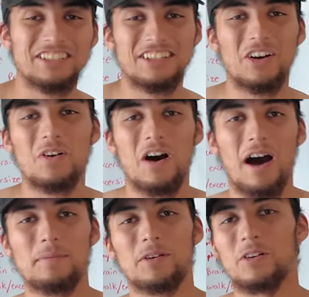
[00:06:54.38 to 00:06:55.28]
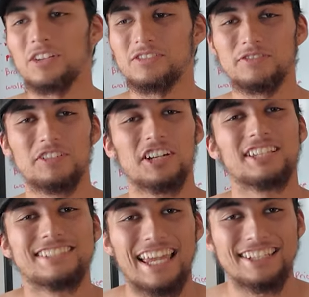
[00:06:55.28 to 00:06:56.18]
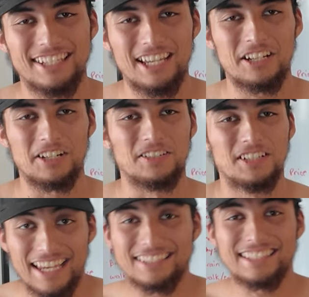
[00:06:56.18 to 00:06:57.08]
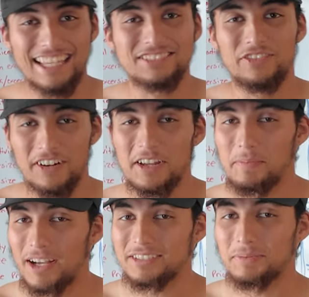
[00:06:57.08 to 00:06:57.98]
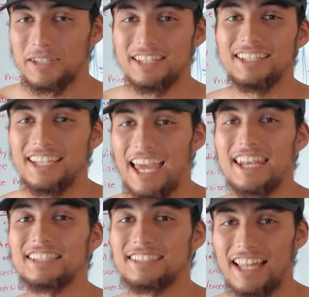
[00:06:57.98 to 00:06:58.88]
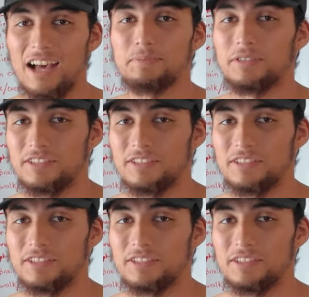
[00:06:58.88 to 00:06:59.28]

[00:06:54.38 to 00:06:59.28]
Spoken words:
you know, I'm going to fucking San Diego. Yes, that's a fucking possibility, and it's not